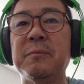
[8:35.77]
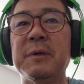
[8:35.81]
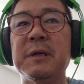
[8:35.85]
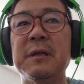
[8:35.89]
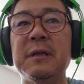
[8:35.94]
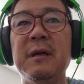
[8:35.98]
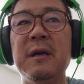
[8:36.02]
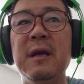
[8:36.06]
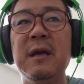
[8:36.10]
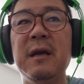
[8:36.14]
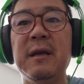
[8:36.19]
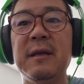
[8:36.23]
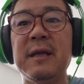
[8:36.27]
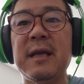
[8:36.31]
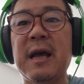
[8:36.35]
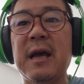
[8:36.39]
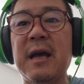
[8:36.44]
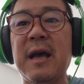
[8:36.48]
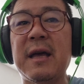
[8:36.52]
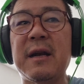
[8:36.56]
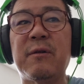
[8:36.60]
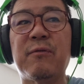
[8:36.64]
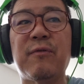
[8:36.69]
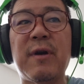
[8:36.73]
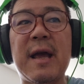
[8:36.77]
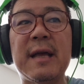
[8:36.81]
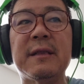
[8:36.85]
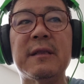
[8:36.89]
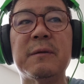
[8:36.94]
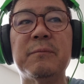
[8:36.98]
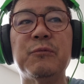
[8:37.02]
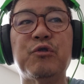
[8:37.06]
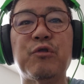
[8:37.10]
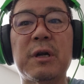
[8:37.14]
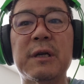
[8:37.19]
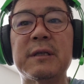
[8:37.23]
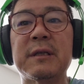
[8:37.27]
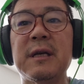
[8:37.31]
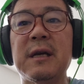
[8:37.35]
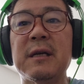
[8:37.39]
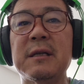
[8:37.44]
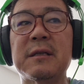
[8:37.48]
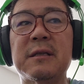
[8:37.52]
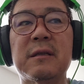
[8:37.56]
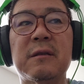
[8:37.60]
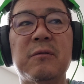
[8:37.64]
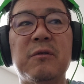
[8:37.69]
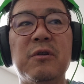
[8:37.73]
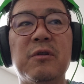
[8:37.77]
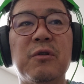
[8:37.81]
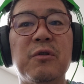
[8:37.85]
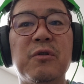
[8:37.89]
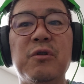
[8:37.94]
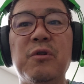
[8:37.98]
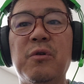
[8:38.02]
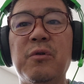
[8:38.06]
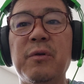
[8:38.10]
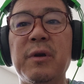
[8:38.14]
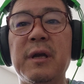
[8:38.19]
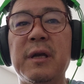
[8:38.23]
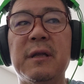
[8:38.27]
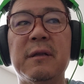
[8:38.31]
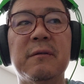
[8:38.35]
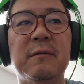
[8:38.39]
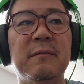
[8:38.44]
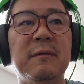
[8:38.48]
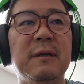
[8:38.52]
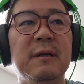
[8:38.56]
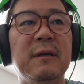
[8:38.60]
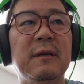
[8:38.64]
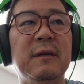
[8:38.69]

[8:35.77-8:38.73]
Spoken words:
But yeah, I had a random drug test. You go in.